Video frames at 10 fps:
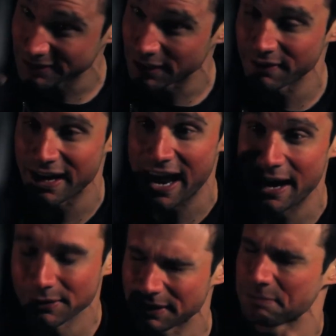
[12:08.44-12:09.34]
myself. So
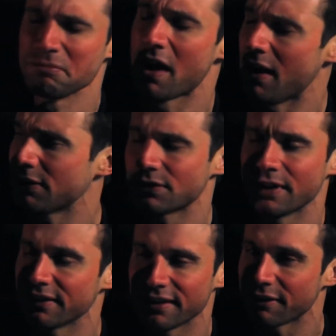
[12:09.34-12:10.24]
and I was like, oh,
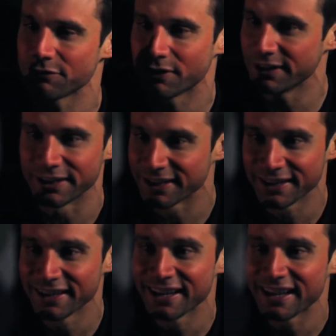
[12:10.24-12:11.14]
sorry, I think I farted.
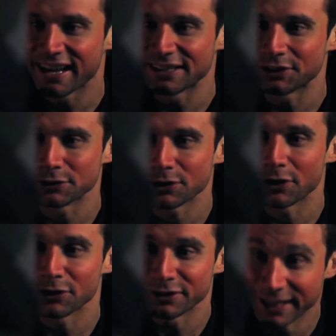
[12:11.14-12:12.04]
And she goes,
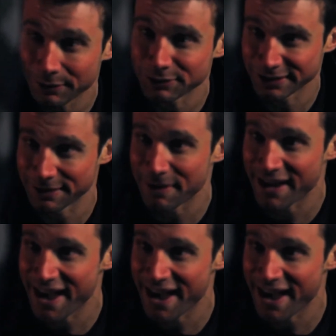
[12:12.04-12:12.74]
no, your dick was just in my